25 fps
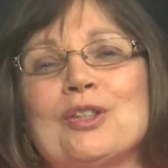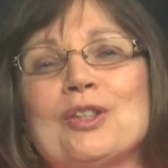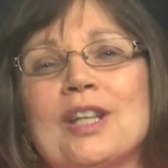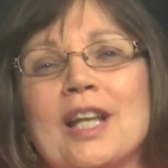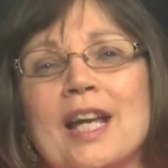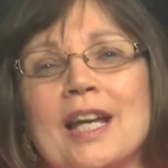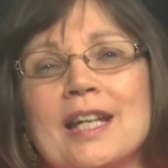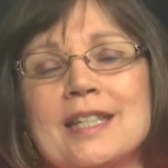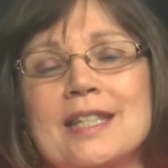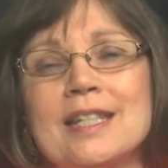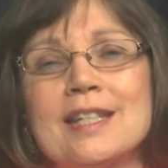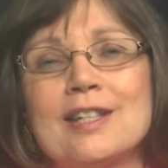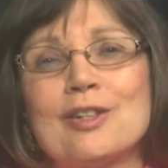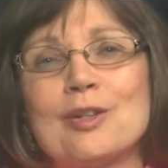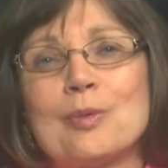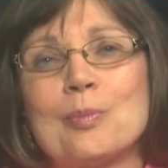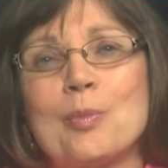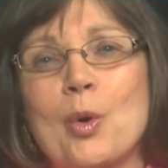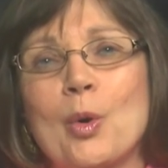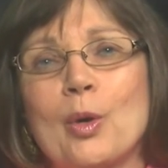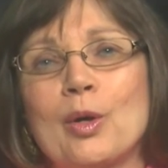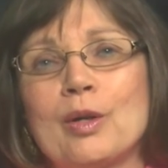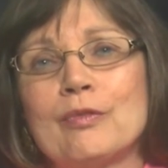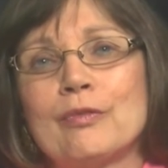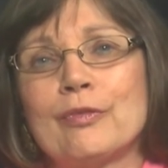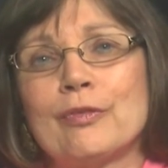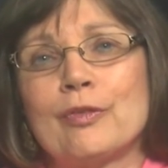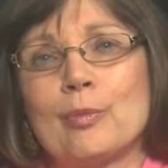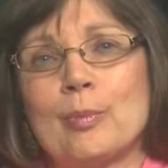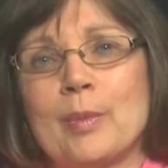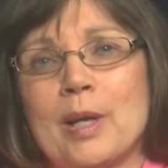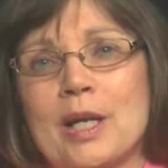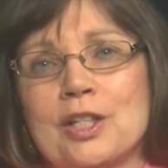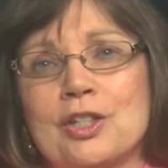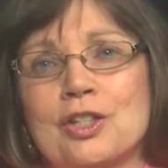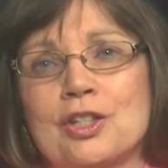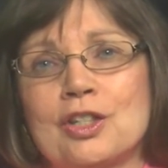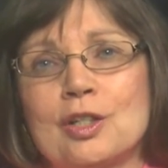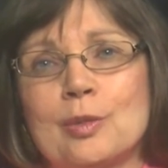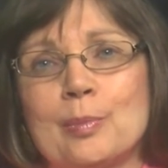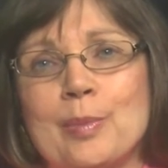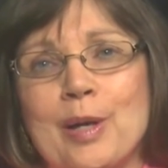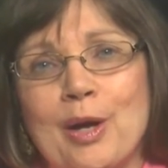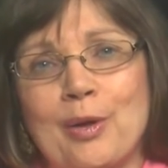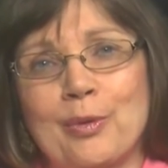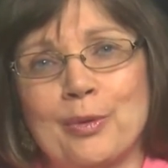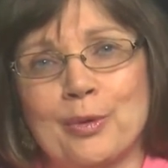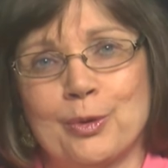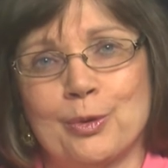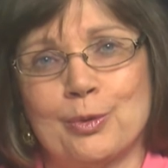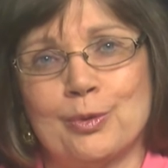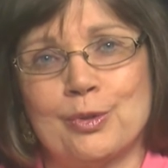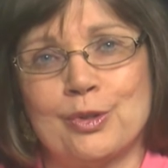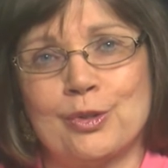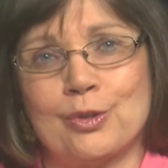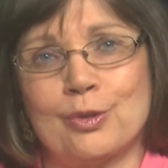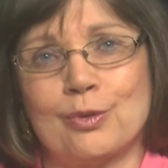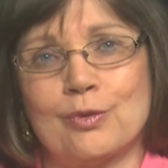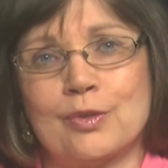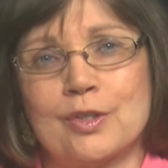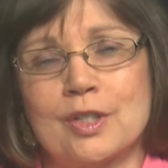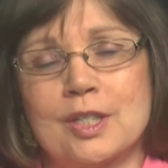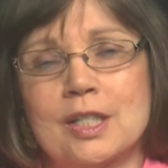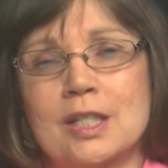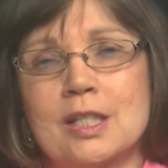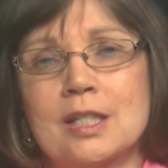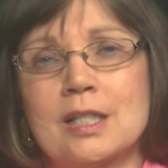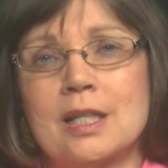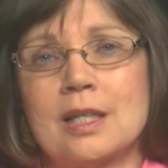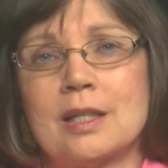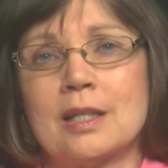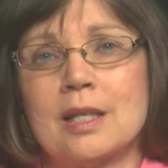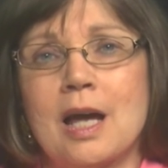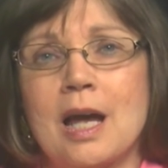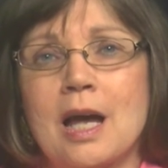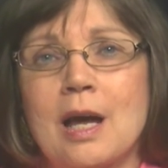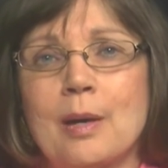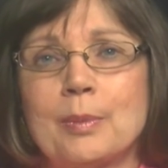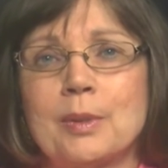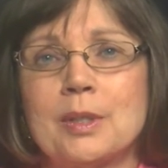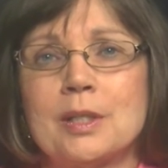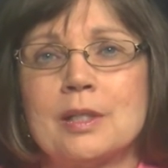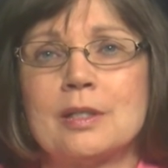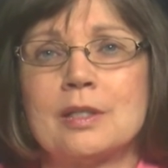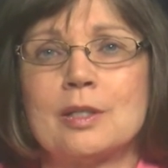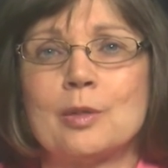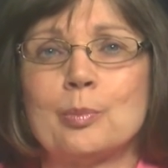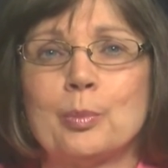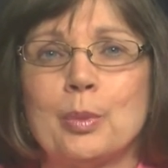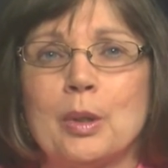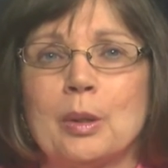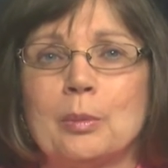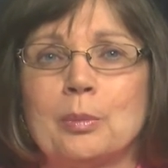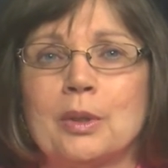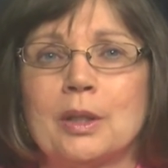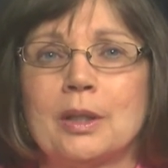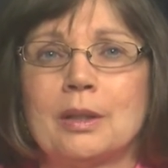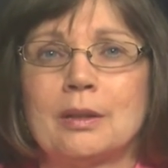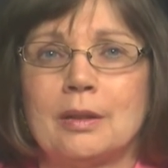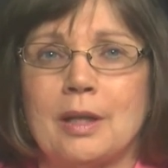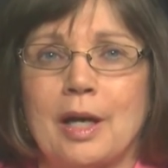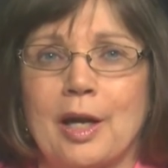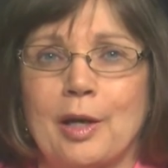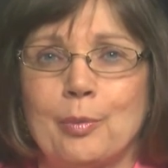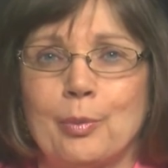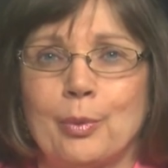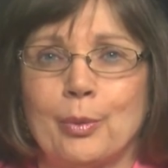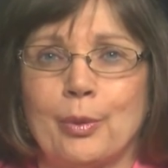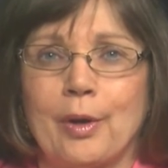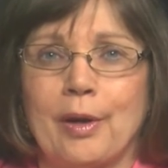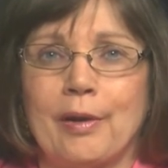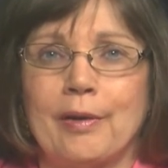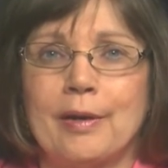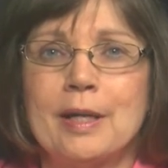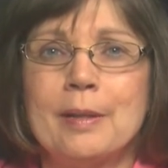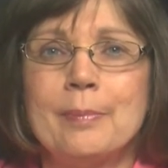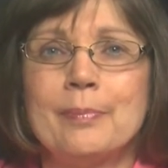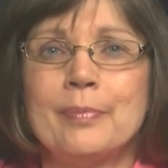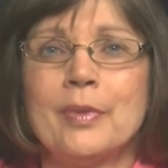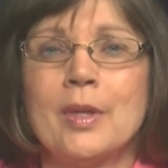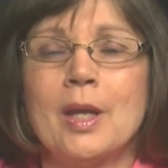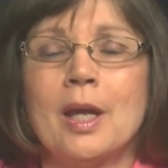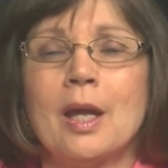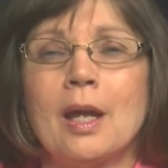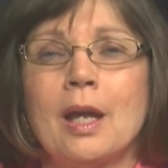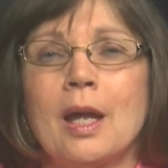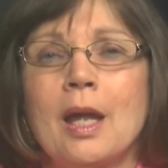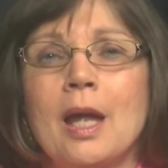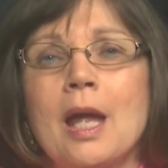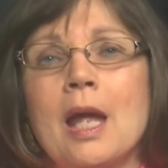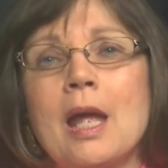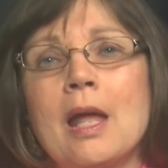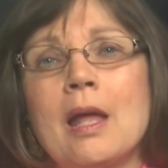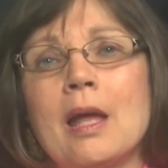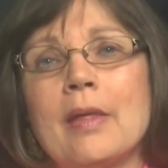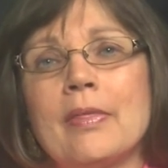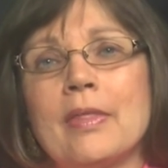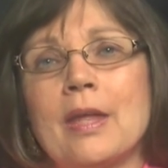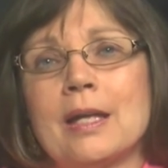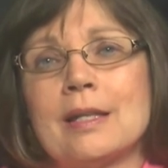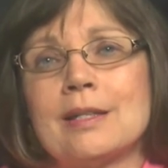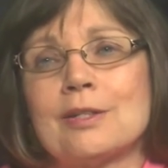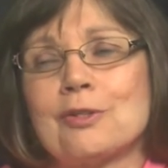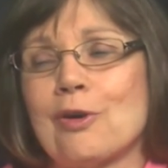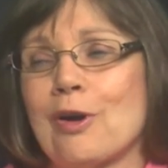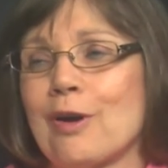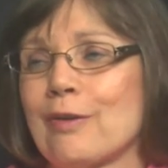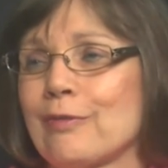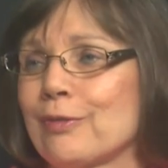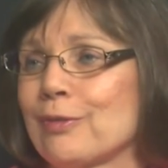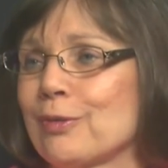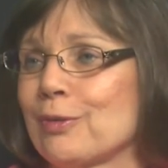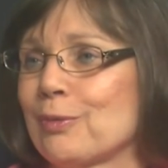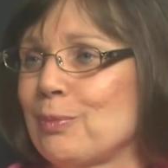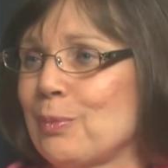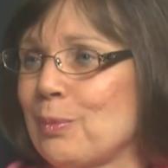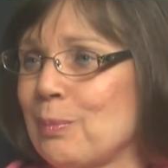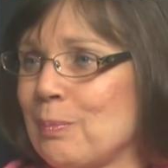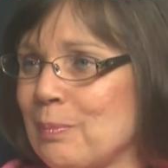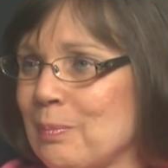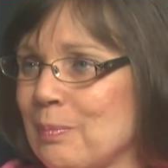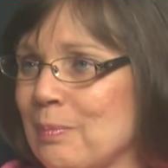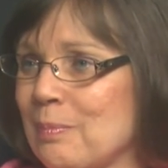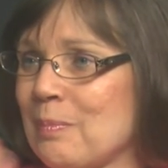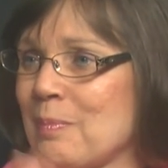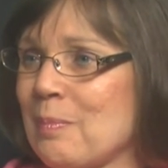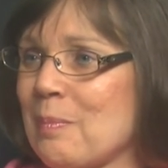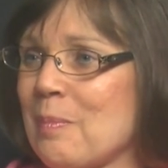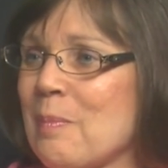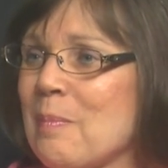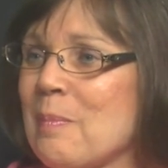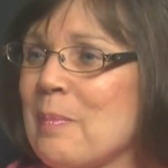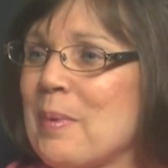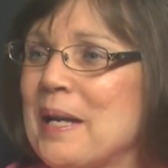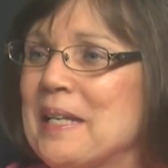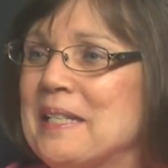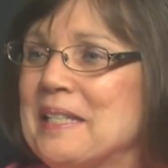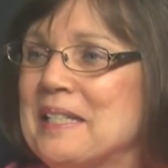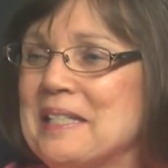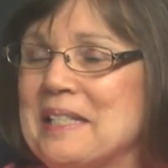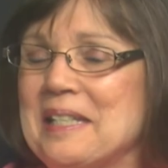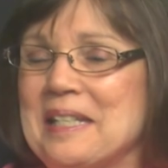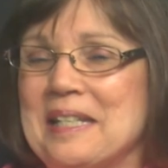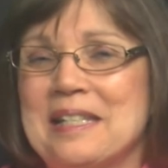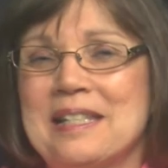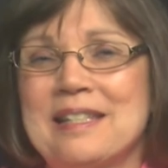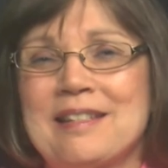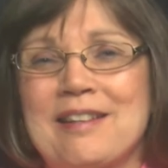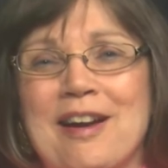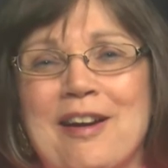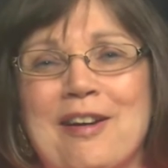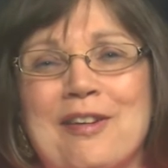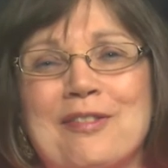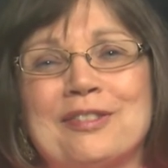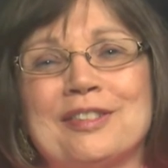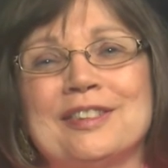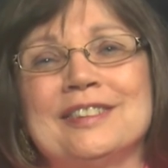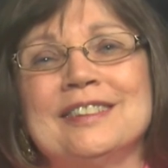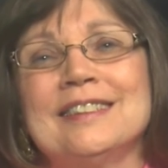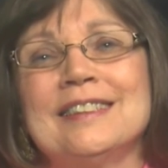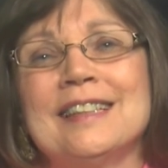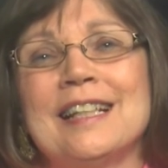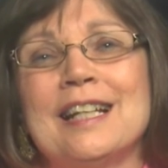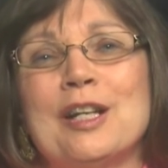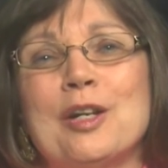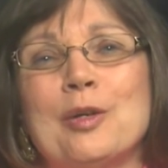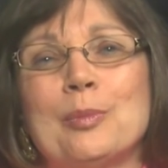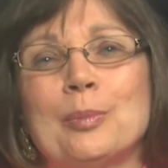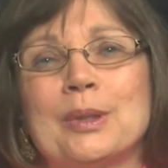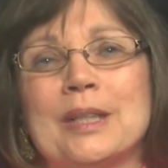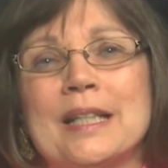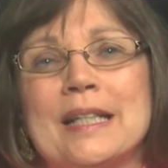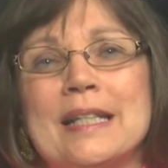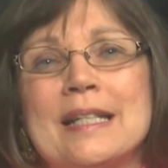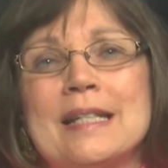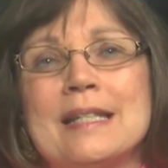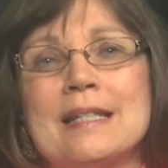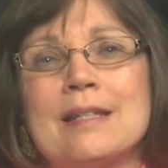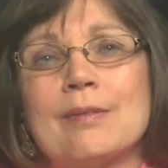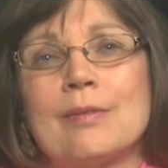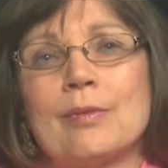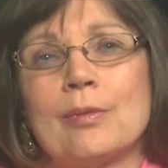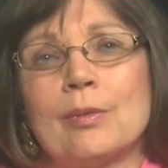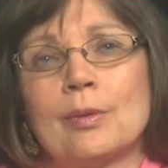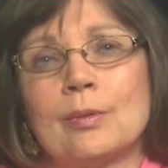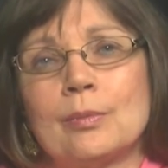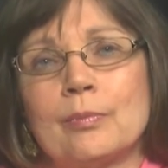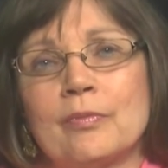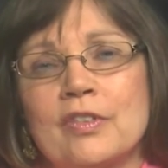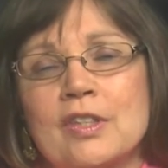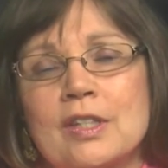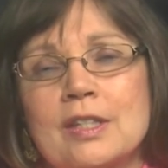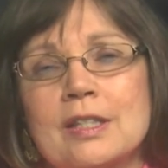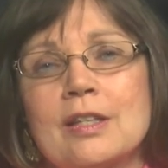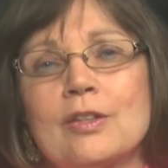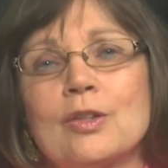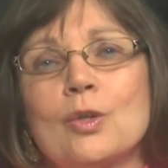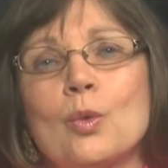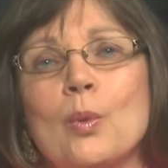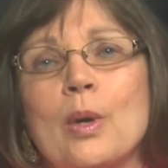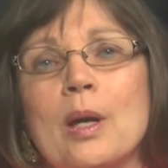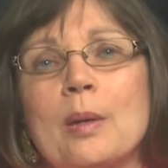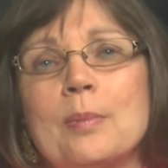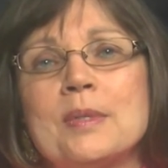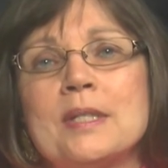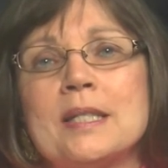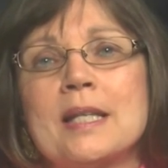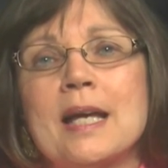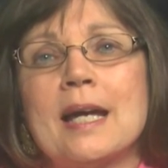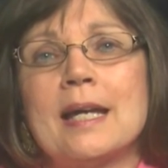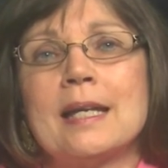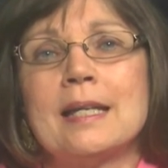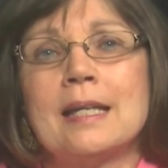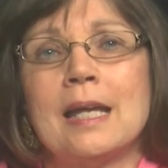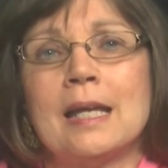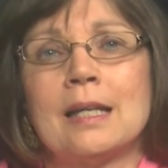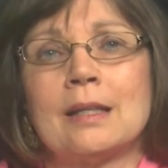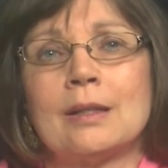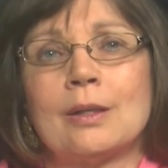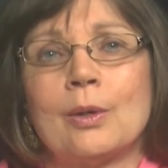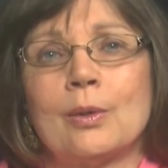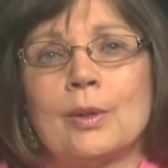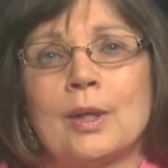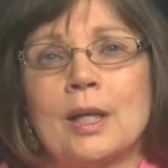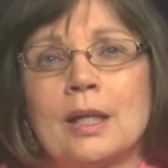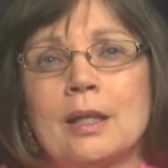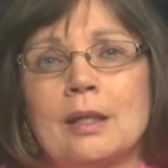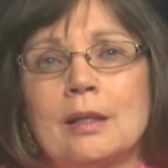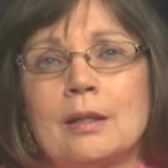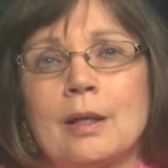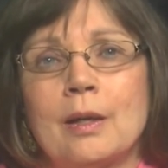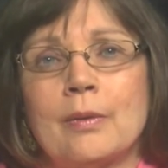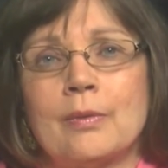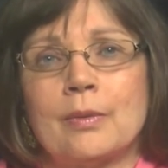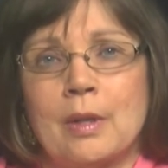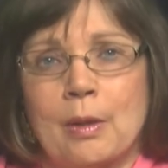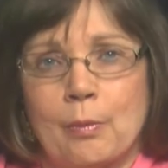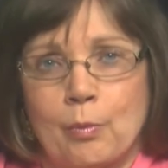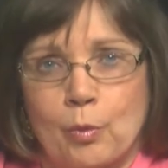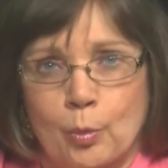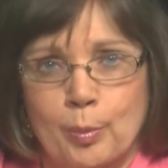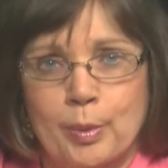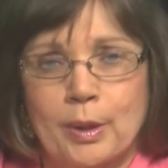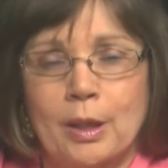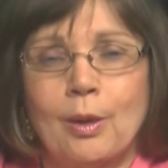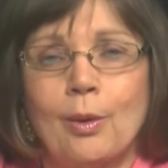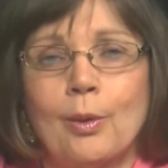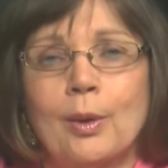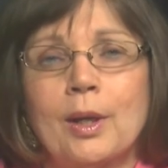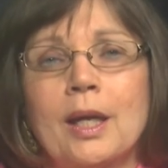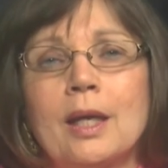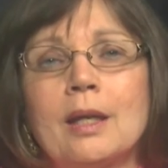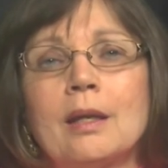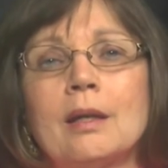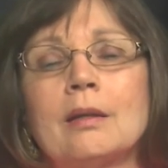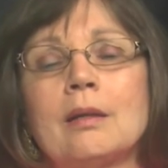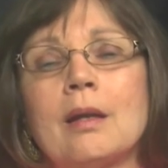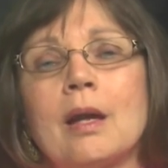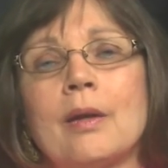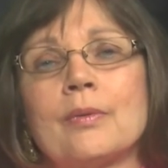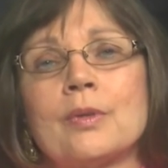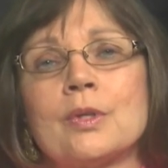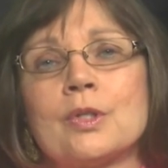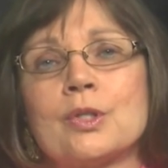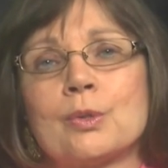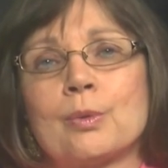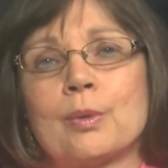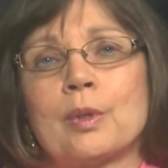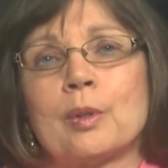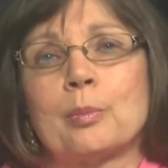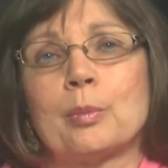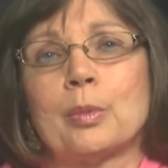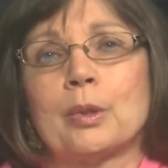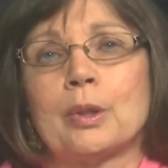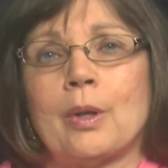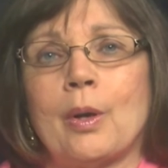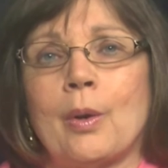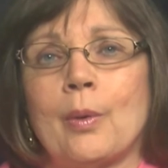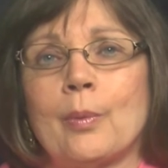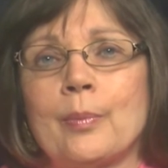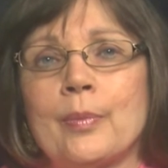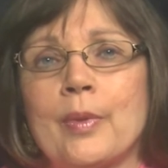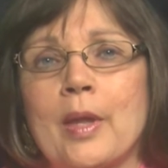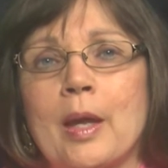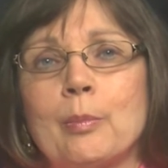like to hear more information about the youth services at the Hopkinton Public Library that's offered by Denise Kofron, please visit the website and located on, that will be located on the screen below.